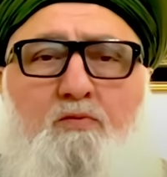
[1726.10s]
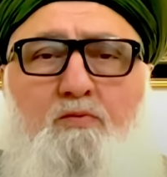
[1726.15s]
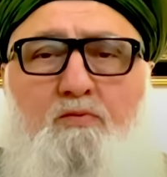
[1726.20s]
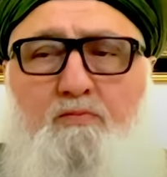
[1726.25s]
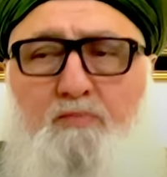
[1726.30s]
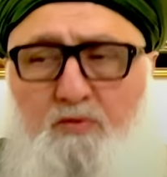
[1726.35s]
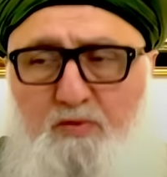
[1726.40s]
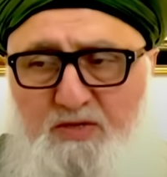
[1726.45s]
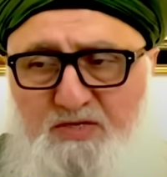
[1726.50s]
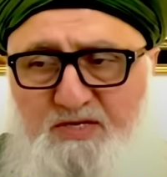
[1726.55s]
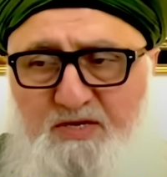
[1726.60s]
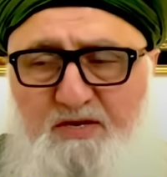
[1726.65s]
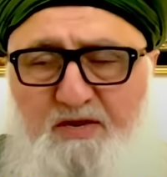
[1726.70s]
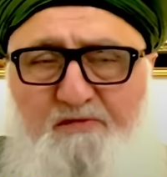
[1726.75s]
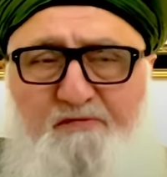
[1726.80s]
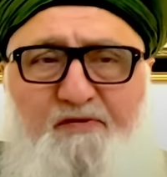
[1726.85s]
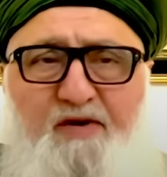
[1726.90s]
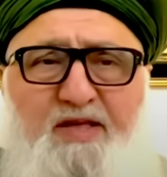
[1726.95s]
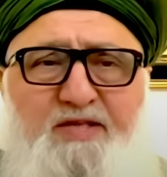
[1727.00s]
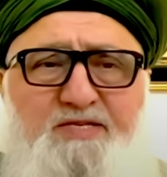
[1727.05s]
was a
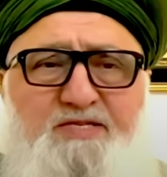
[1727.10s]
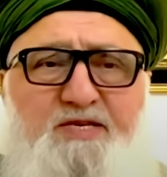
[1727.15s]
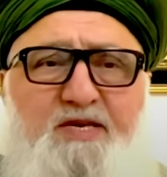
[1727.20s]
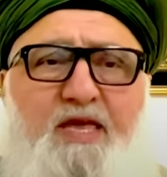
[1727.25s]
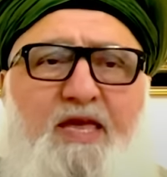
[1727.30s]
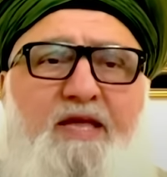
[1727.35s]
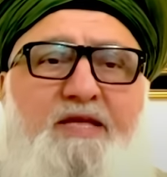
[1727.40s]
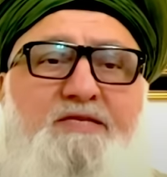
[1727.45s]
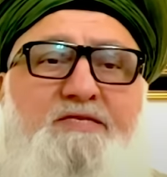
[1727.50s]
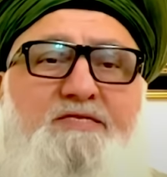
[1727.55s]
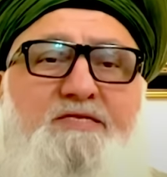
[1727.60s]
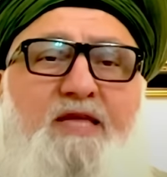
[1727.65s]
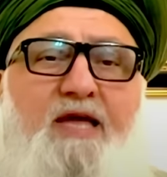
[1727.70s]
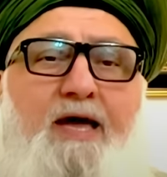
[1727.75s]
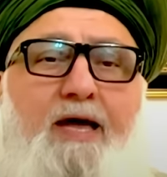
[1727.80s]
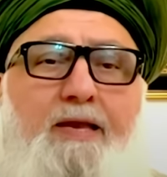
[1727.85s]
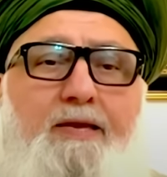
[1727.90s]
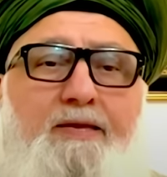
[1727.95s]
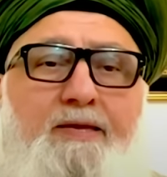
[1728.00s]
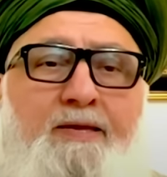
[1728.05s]
defense against
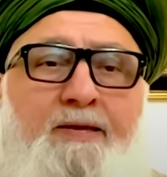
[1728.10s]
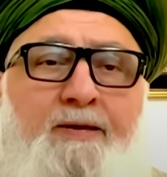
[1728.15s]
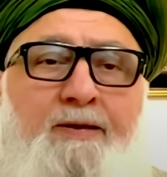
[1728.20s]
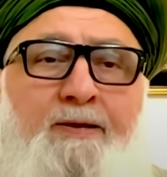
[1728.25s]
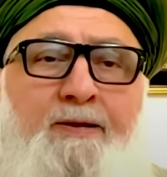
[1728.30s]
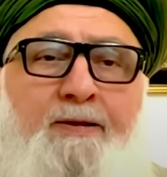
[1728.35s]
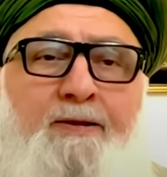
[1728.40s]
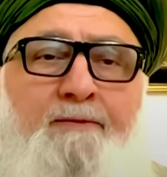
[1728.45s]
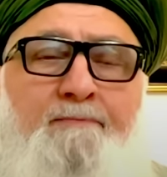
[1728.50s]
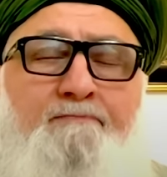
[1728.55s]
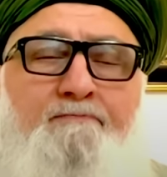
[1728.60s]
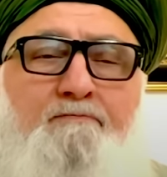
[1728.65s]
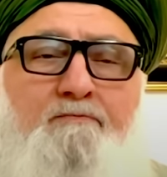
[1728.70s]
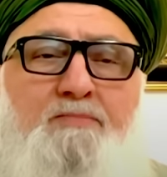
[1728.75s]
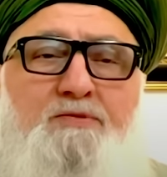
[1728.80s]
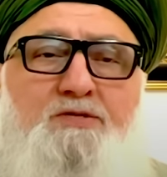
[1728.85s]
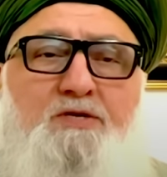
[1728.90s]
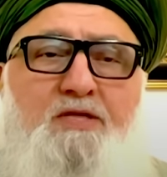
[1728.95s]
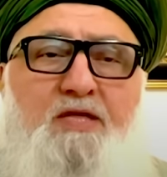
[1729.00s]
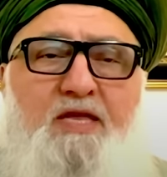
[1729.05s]
that
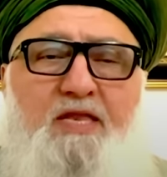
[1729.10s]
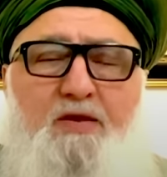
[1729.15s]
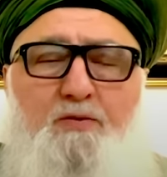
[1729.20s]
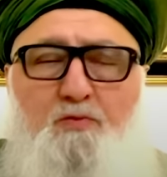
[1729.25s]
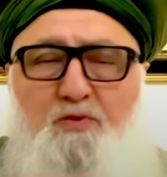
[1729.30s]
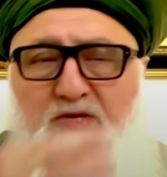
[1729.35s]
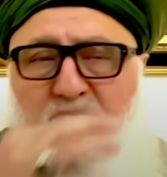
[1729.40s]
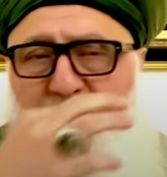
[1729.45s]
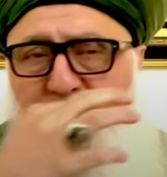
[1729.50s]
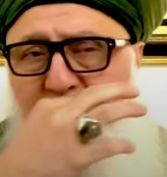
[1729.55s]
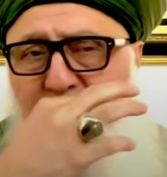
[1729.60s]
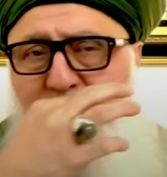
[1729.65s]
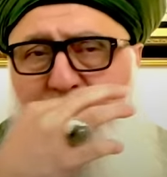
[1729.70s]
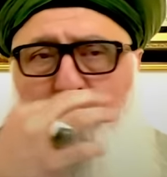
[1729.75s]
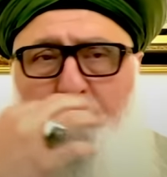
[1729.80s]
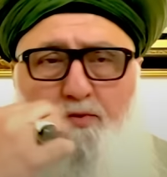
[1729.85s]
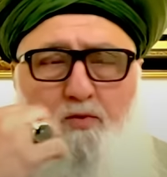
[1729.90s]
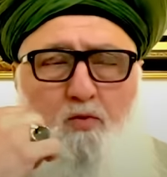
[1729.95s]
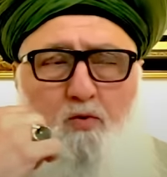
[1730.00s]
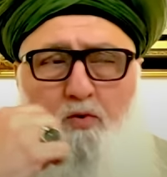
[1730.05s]
so that it would take
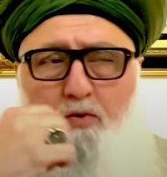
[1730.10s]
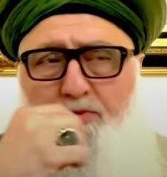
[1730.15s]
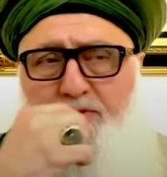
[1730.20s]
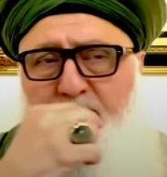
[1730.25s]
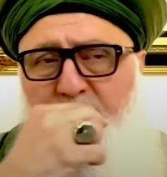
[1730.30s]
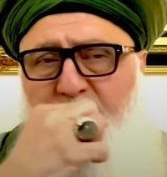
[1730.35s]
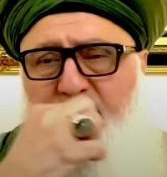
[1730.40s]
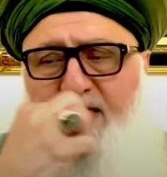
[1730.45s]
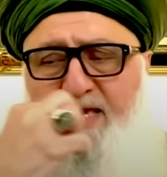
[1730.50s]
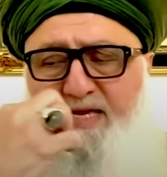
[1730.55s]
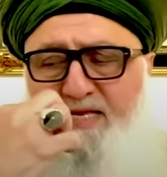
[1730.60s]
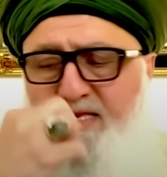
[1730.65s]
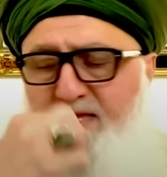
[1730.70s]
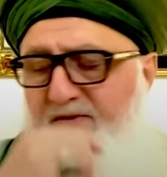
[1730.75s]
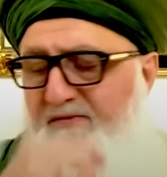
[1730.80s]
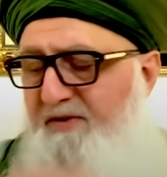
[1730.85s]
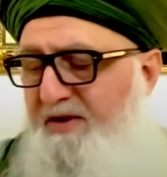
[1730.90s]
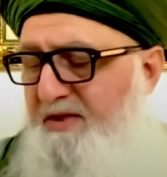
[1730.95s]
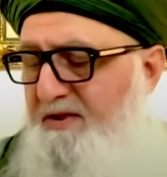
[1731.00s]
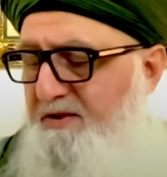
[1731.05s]
out all the
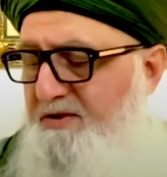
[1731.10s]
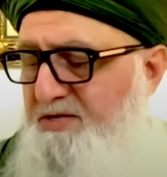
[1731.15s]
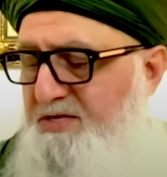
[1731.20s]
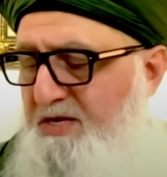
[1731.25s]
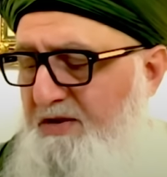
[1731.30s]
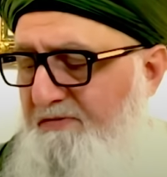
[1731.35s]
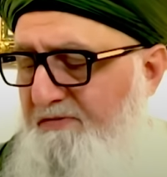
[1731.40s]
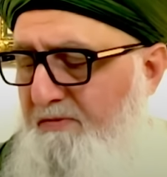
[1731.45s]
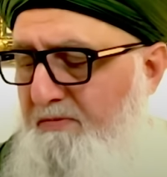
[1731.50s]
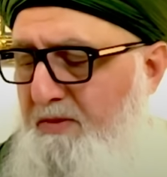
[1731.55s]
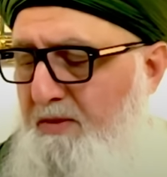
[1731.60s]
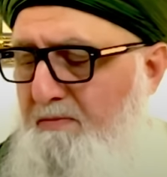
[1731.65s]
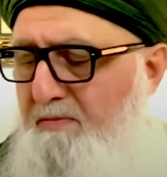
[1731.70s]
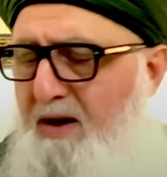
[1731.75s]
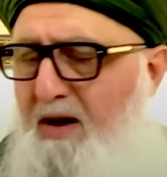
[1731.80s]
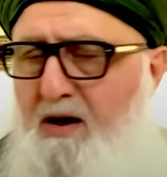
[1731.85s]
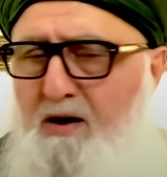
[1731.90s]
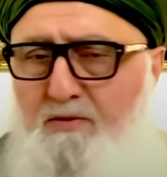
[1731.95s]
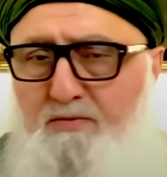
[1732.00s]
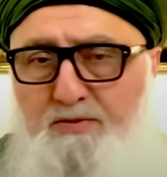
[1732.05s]
negative energy from the
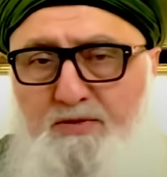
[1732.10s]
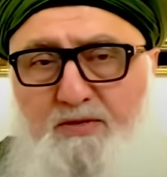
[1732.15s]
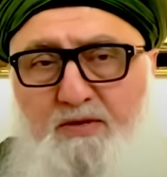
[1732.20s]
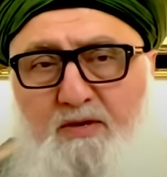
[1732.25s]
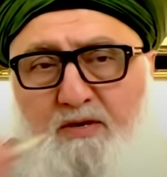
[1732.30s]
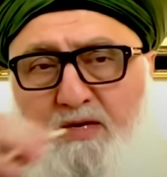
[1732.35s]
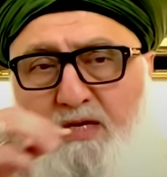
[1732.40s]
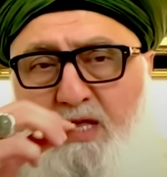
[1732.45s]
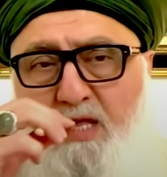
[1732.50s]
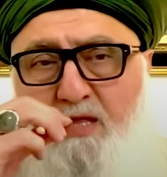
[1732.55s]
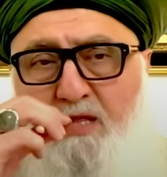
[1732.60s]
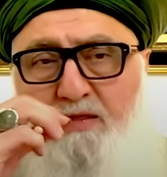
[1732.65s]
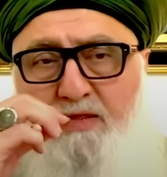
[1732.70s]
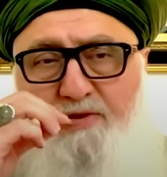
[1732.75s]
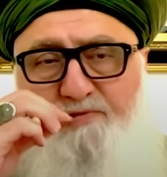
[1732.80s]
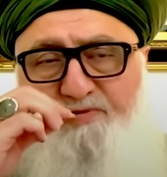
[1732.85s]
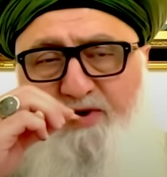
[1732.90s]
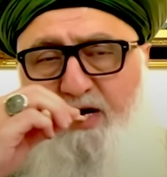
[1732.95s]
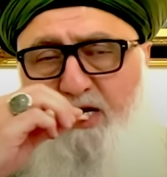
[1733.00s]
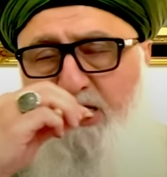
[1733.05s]
mouth.
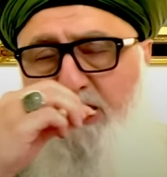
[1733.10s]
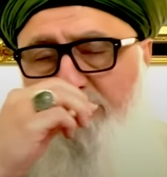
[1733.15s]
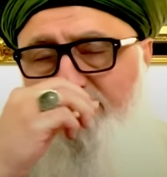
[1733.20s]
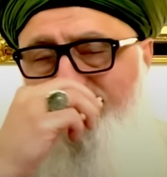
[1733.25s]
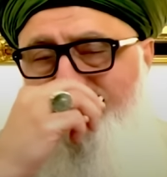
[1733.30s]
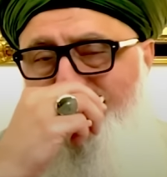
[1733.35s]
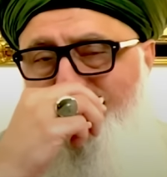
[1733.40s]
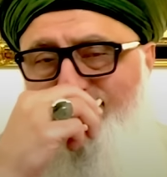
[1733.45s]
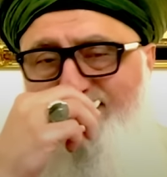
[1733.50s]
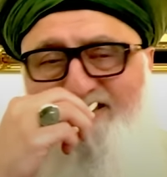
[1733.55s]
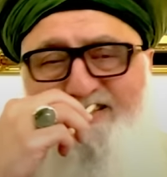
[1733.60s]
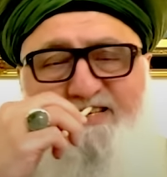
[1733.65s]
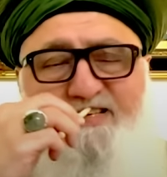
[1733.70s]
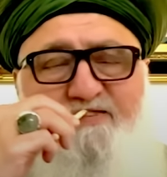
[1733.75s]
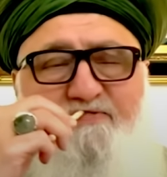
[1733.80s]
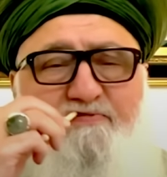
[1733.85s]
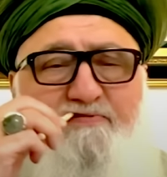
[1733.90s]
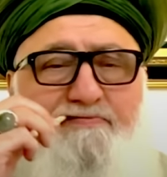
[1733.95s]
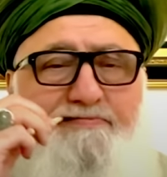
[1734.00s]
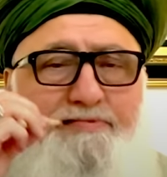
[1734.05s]
the qalbi
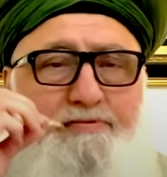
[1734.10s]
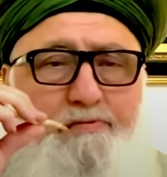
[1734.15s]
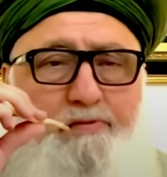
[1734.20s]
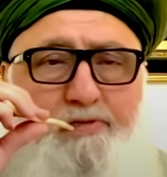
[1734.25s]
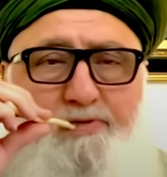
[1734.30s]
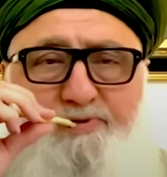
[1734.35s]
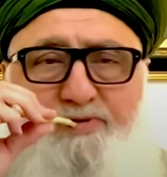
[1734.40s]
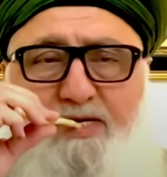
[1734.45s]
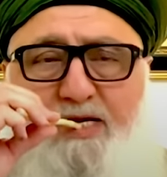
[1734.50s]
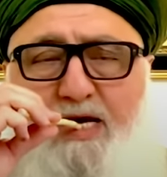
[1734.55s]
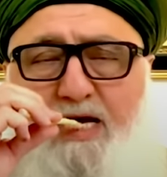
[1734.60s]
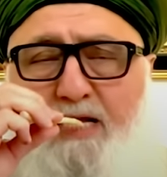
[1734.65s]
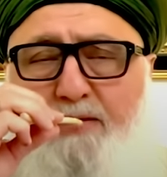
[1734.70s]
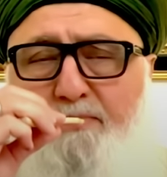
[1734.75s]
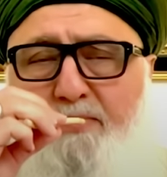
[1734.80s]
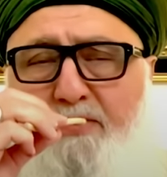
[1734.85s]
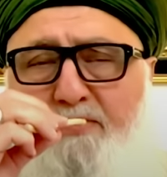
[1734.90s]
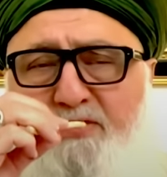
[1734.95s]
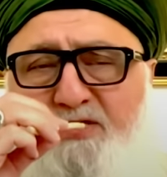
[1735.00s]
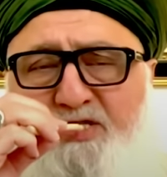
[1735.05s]
the
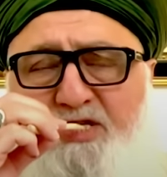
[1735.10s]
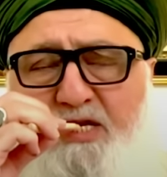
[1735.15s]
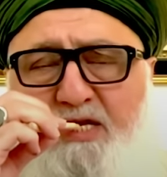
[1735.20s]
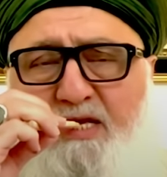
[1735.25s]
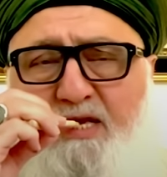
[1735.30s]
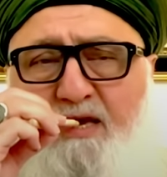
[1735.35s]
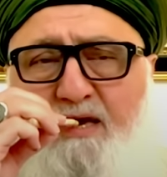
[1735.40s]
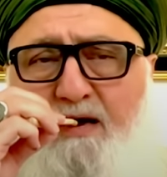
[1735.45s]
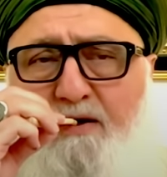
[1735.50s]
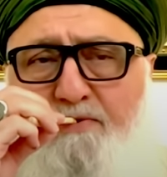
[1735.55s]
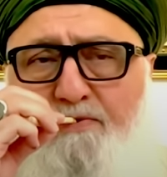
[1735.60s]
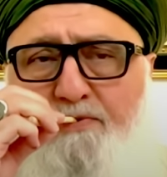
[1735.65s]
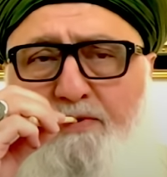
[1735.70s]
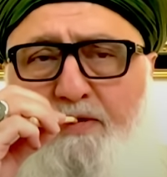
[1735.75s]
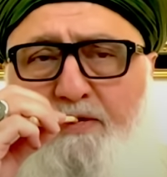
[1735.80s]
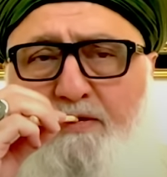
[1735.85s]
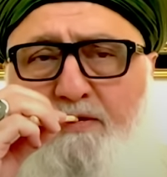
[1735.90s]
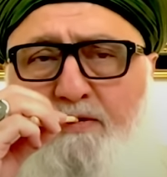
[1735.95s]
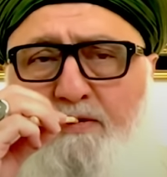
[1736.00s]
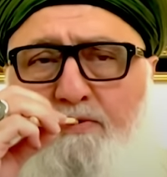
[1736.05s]
shirki khafi.
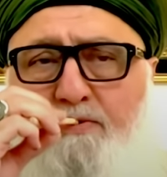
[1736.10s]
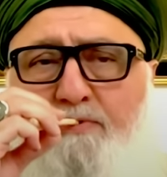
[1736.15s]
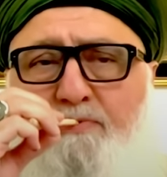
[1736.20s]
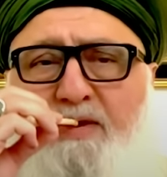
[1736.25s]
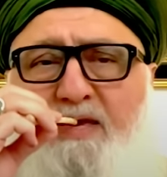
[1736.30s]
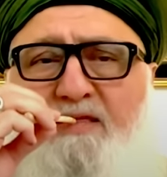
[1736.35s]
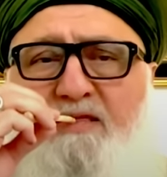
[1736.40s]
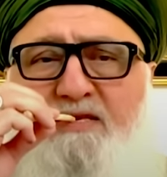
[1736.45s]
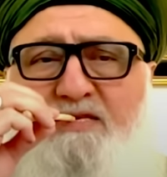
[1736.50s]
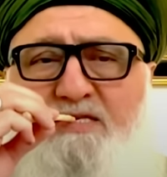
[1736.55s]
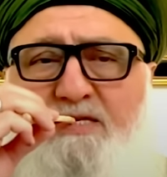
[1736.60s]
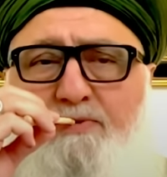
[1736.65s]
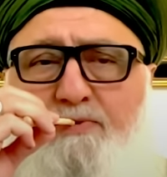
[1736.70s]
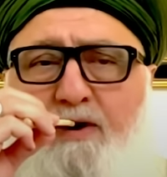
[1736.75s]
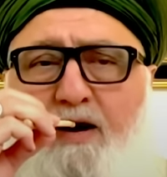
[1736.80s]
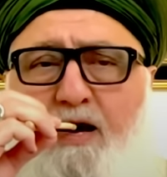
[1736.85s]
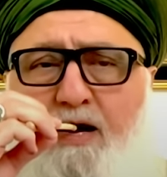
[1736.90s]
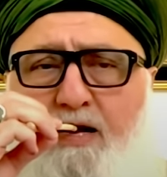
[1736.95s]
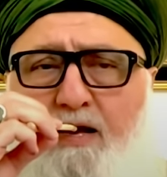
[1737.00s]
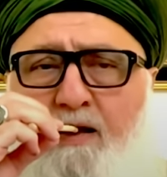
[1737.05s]
As soon as we make the
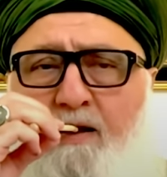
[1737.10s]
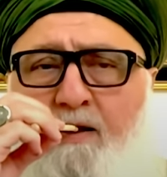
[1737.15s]
siwak